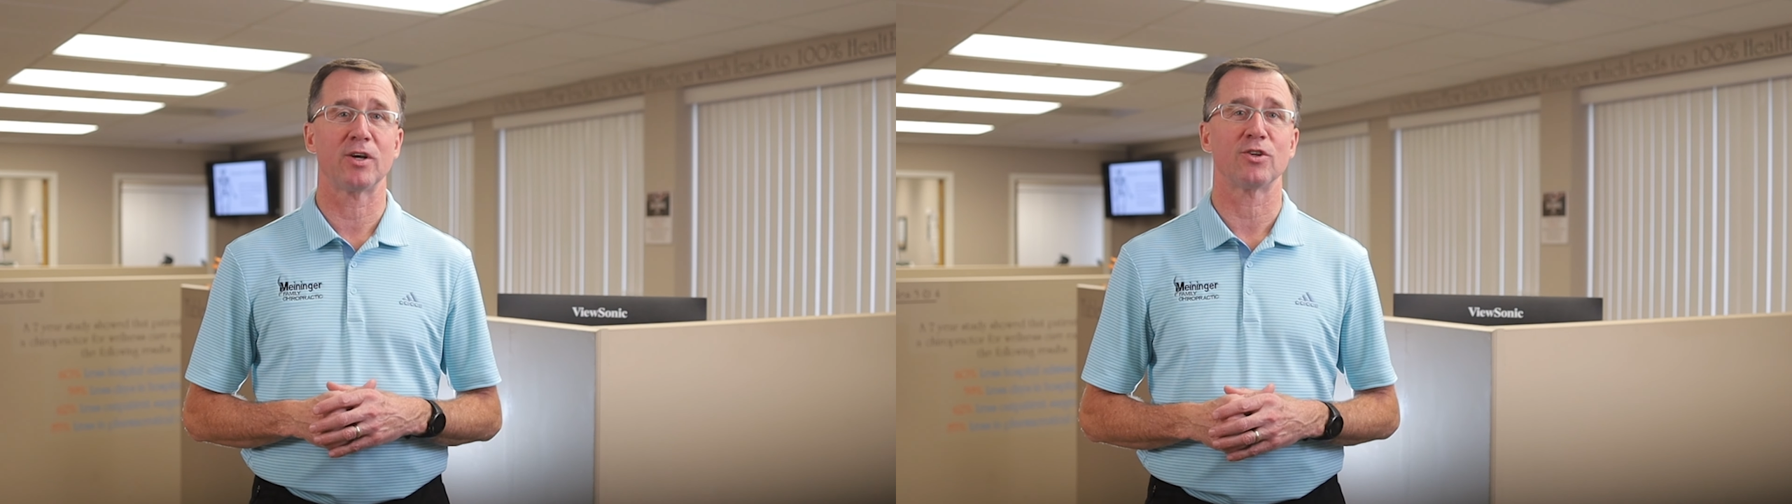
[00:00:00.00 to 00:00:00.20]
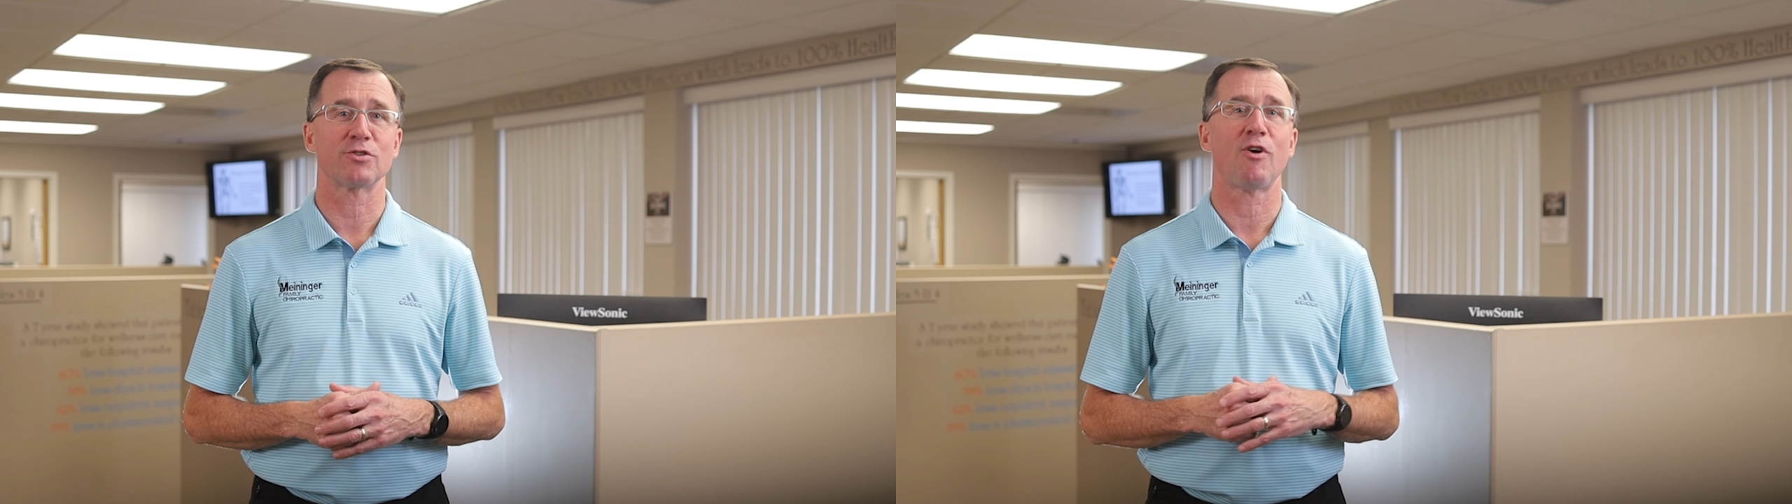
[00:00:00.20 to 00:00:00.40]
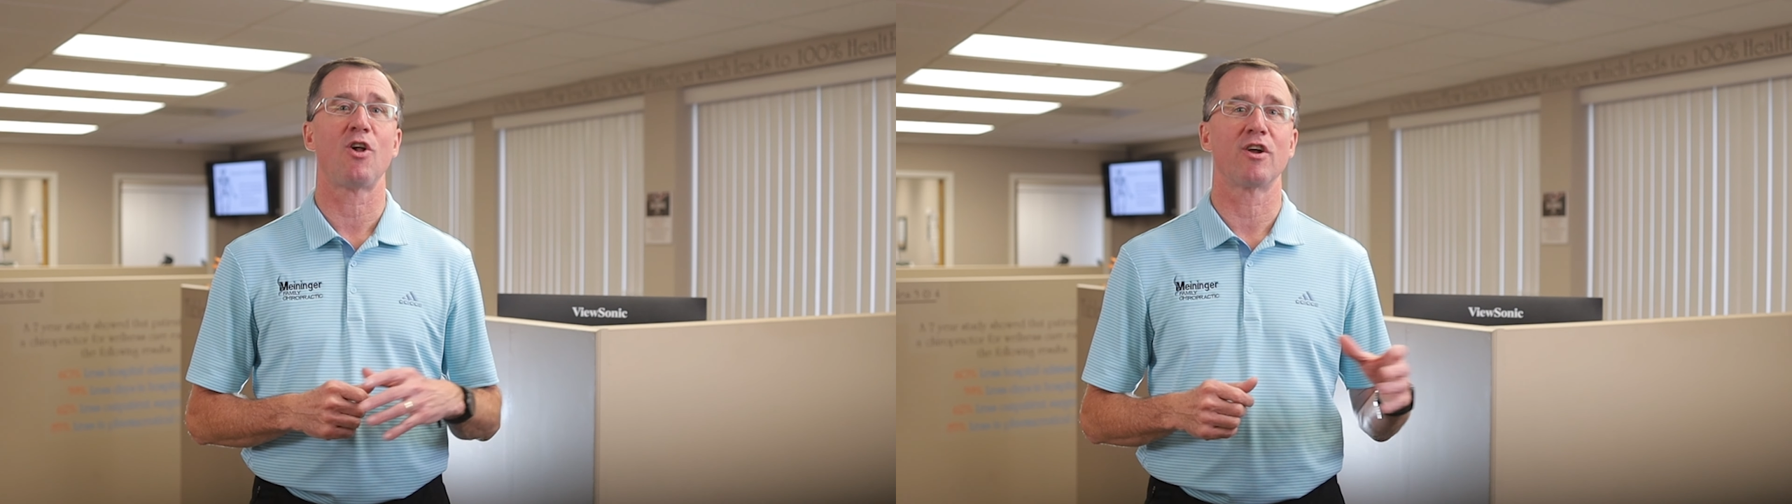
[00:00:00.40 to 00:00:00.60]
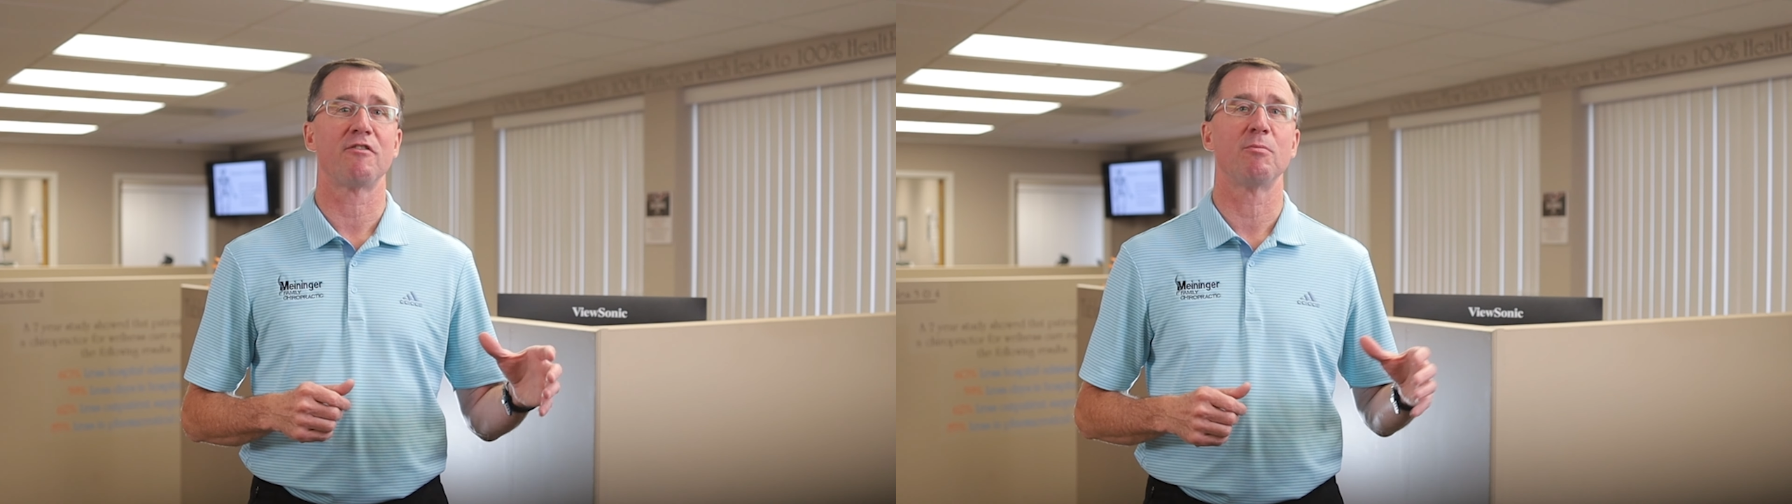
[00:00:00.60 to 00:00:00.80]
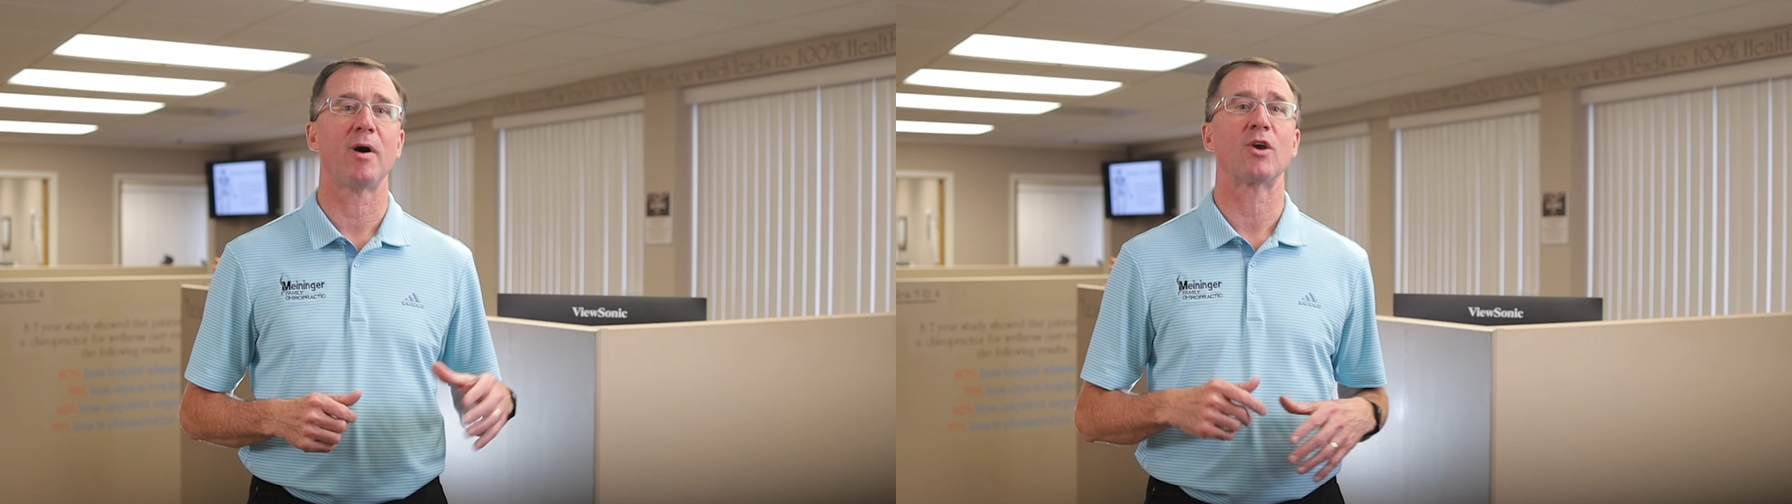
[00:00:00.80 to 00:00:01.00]
spills
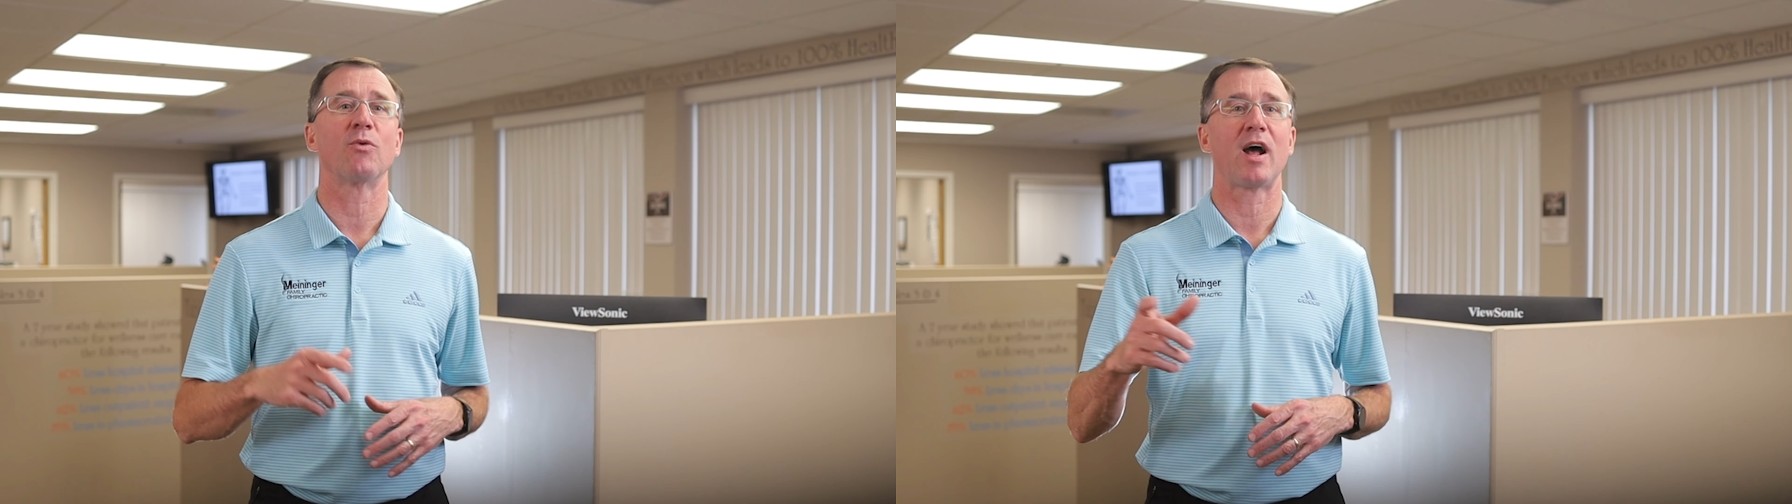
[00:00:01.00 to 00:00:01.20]
falling off a